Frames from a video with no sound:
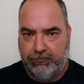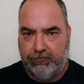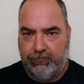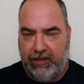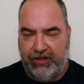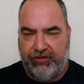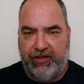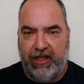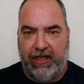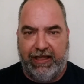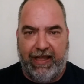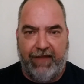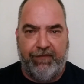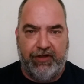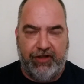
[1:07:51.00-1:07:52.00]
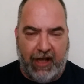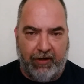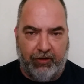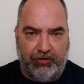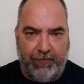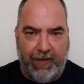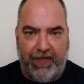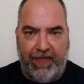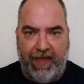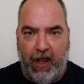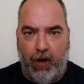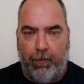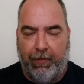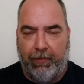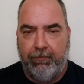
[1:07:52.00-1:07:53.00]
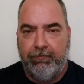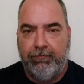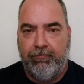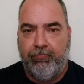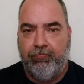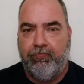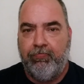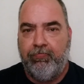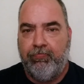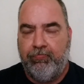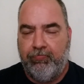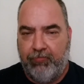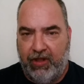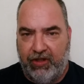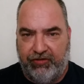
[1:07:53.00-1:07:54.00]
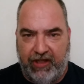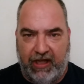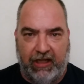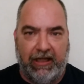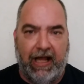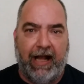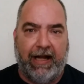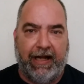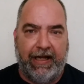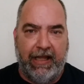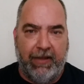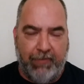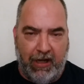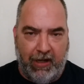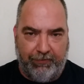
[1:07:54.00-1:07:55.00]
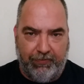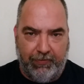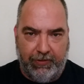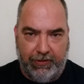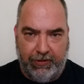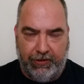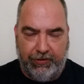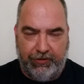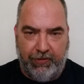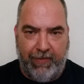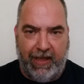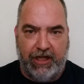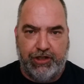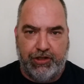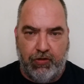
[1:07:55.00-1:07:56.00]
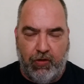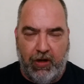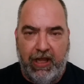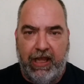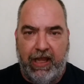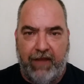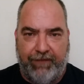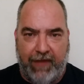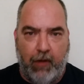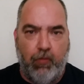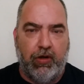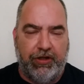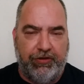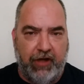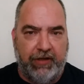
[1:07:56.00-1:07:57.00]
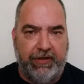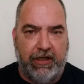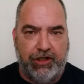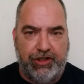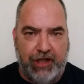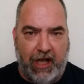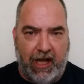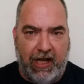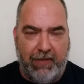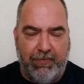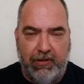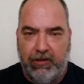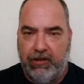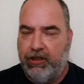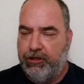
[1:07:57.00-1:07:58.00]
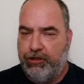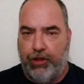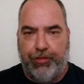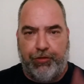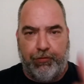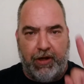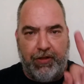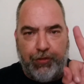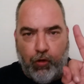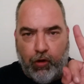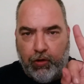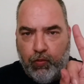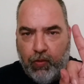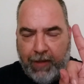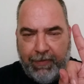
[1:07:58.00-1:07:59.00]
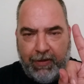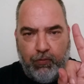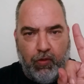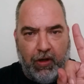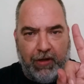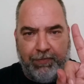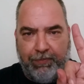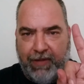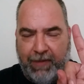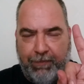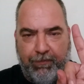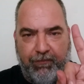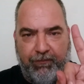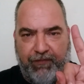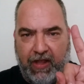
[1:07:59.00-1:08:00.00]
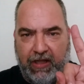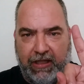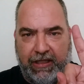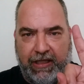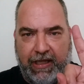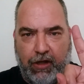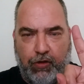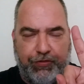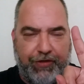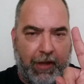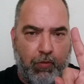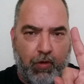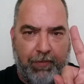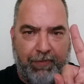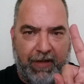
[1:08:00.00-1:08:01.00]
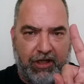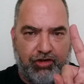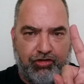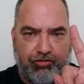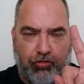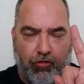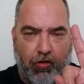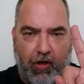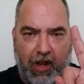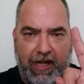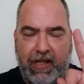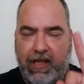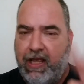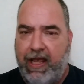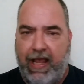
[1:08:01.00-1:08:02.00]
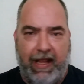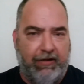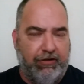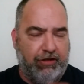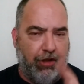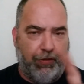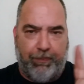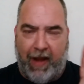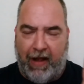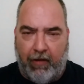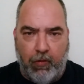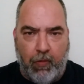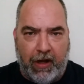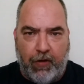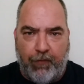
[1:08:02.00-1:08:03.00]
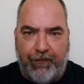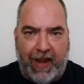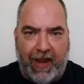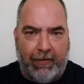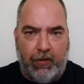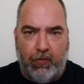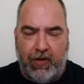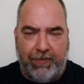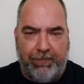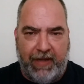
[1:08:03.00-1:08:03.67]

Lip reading: instead of giving Donald Smith help. Instead of locking him up to make sure. If they would have done their job, the three Thornton women wouldn't be feeling guilt. They wouldn't be destroyed. The Periwinkle family wouldn't be